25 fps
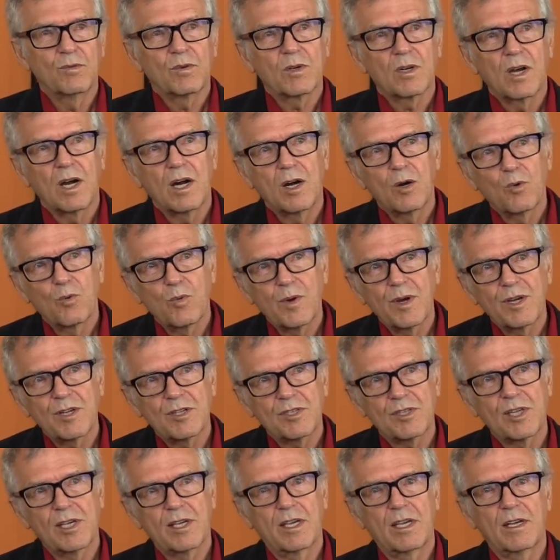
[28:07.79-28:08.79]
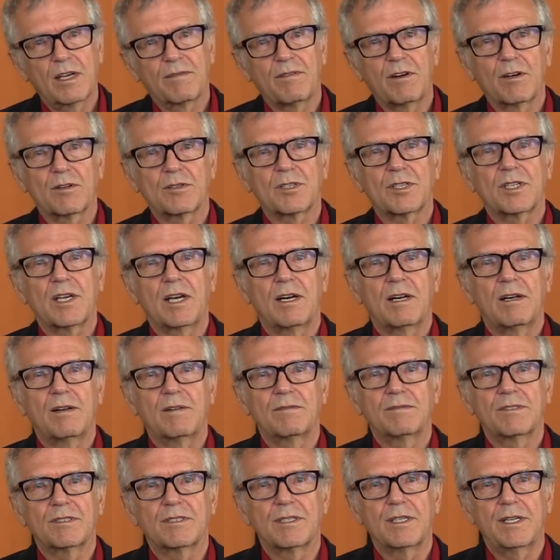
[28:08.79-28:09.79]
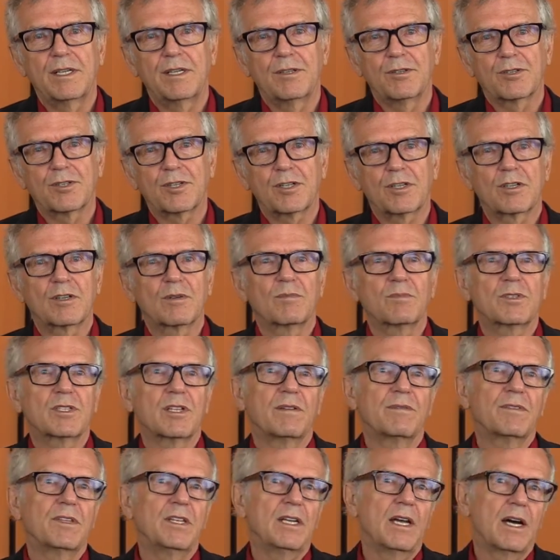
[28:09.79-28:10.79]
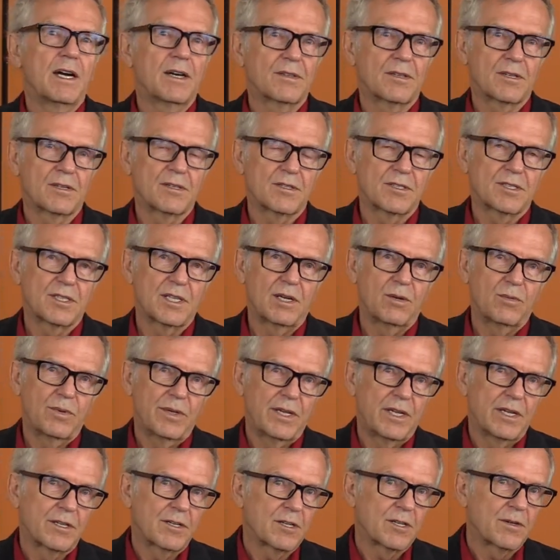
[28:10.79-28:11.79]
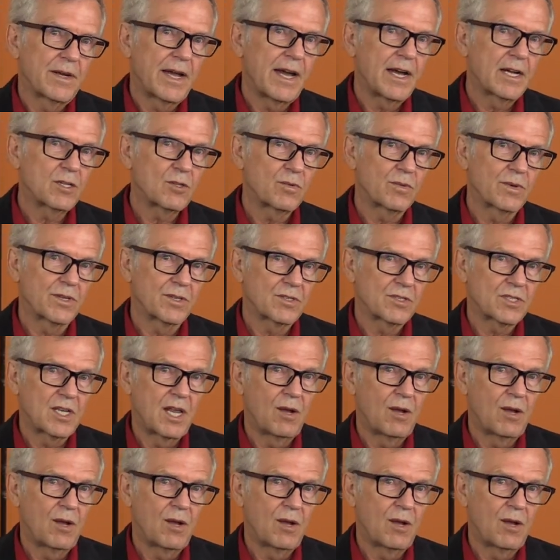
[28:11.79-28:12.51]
We're always thinking of ourselves in terms of the others that we interact with.